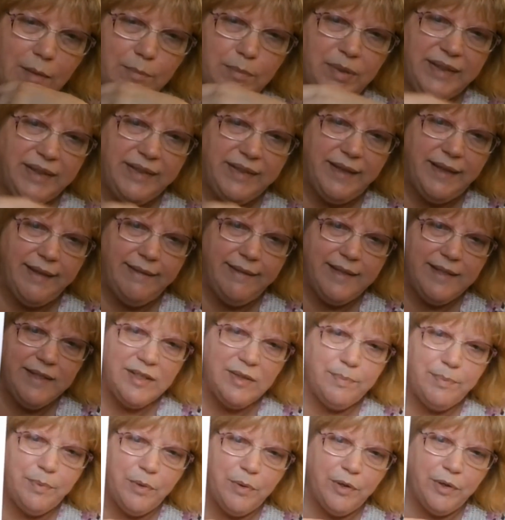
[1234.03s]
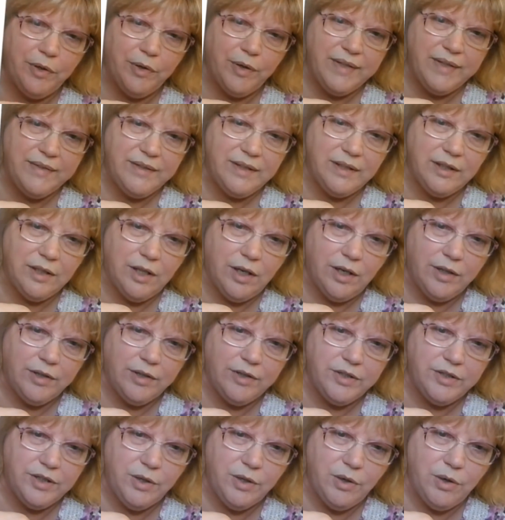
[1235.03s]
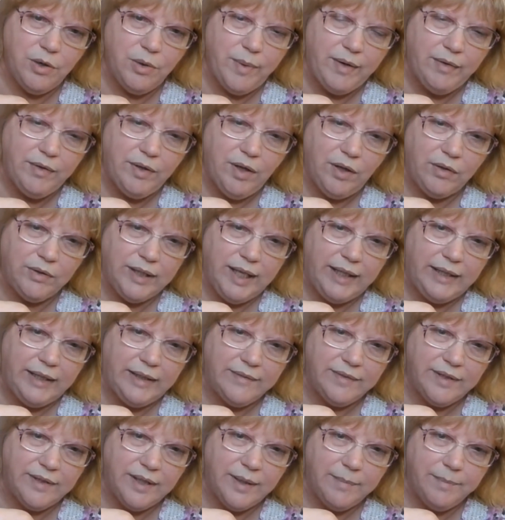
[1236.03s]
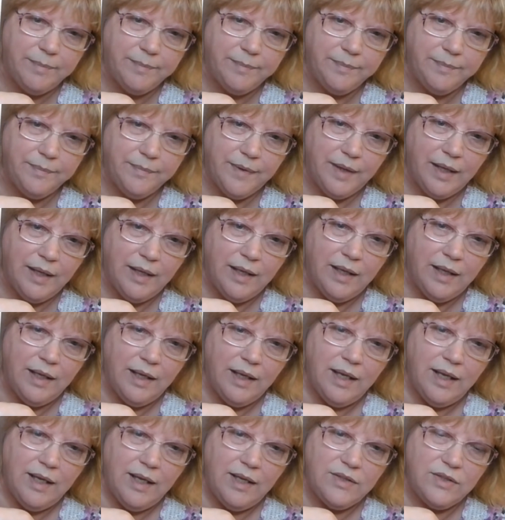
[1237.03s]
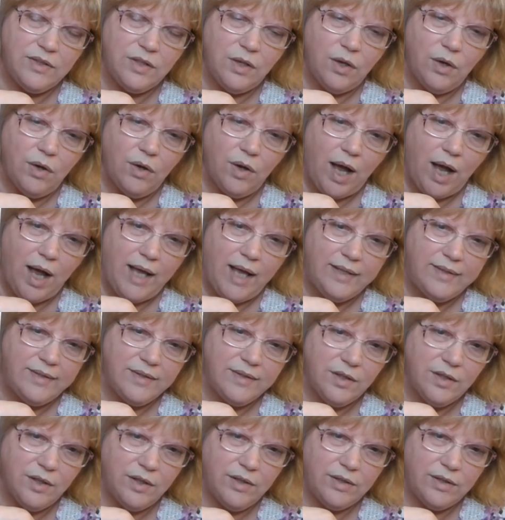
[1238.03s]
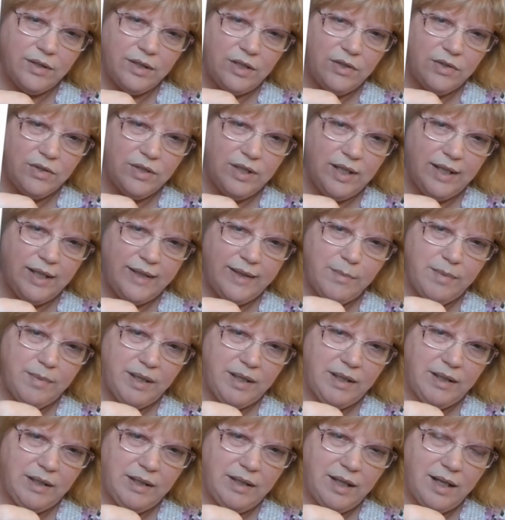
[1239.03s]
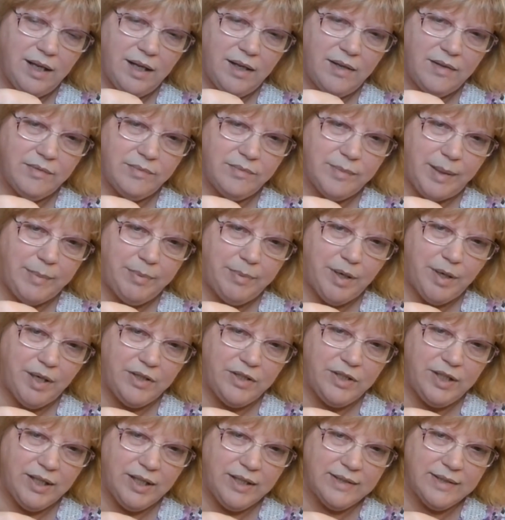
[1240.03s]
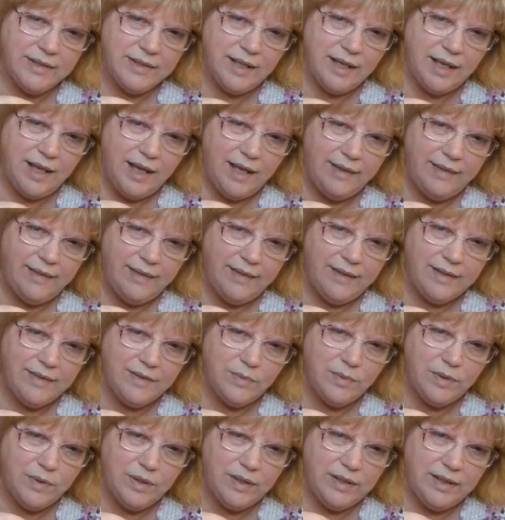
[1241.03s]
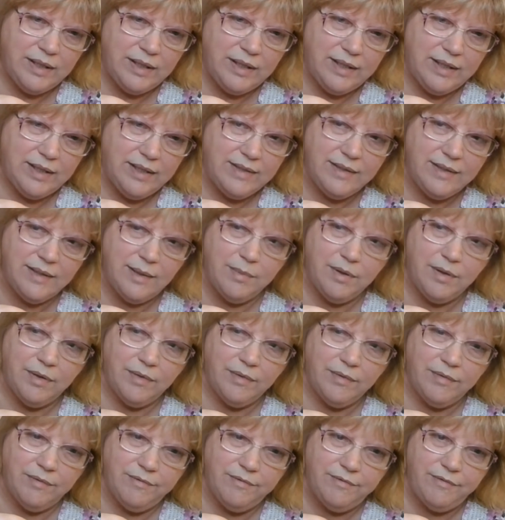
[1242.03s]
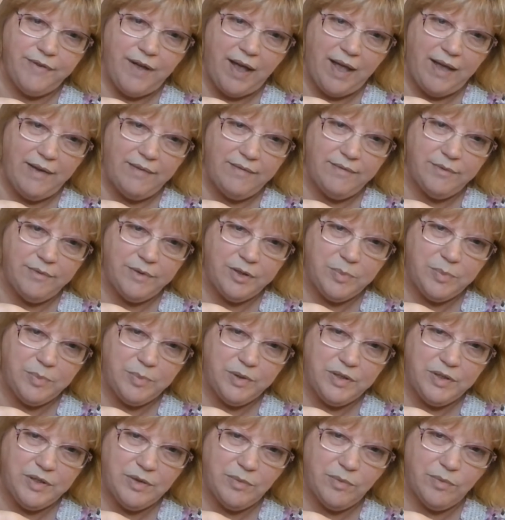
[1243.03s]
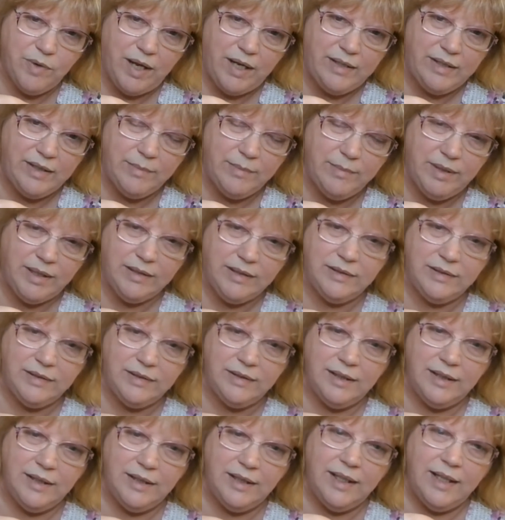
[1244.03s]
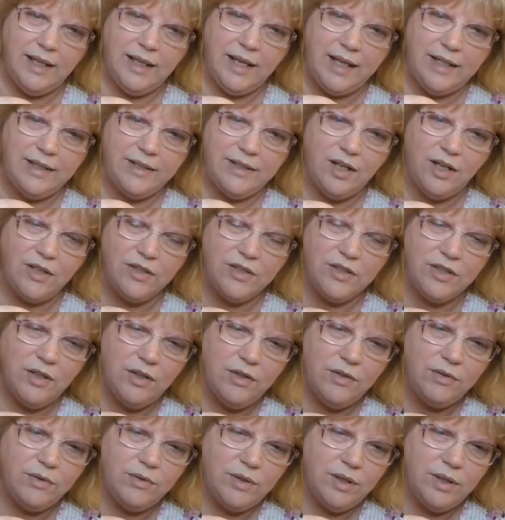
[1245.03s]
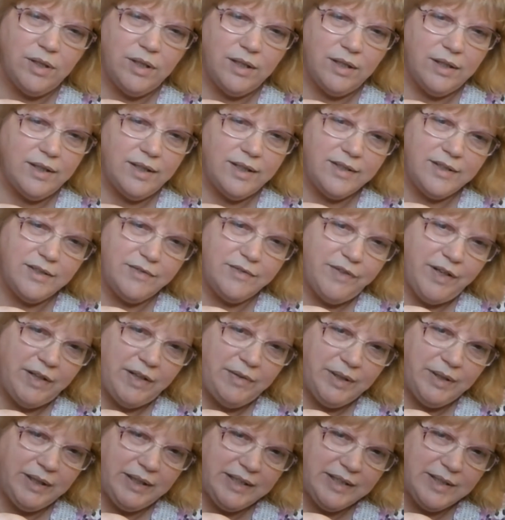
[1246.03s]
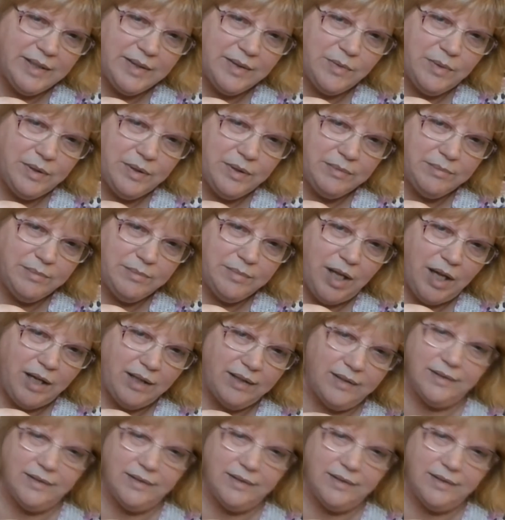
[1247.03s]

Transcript: then this border is enlarged to go around all 9 of them. So I start usually in the middle of my projects, and this one is number 5, which puts it right in the middle. And it also is a fun one. It's a quilt block.